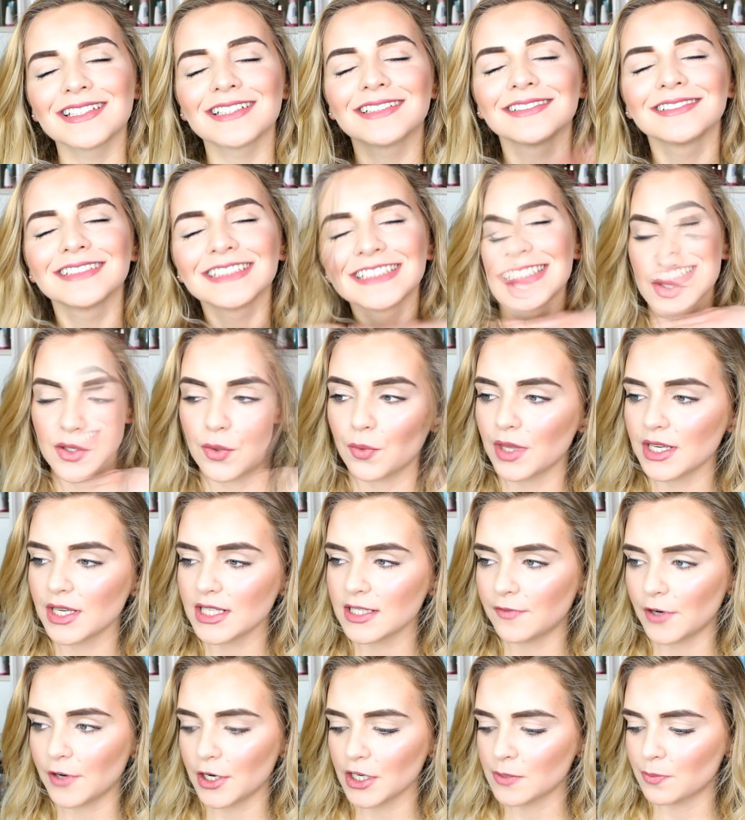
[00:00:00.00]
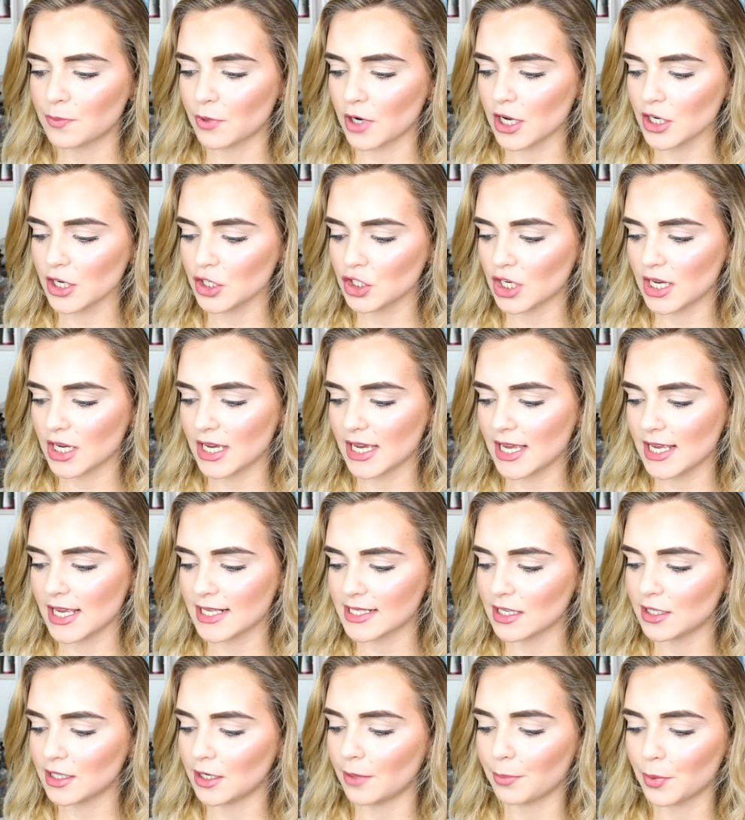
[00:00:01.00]
Okay, so this first brush
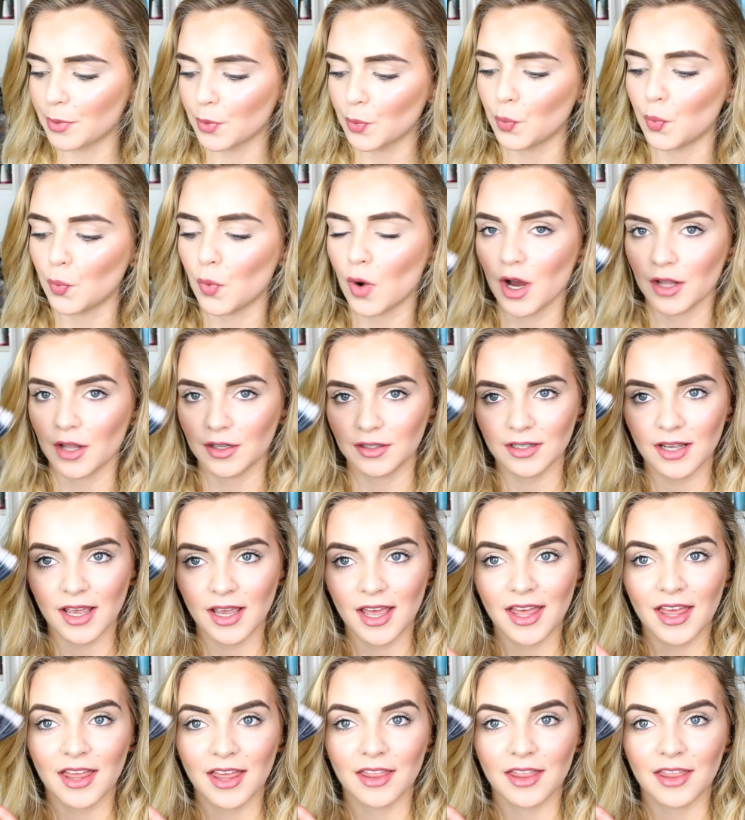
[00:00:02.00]
is number 1.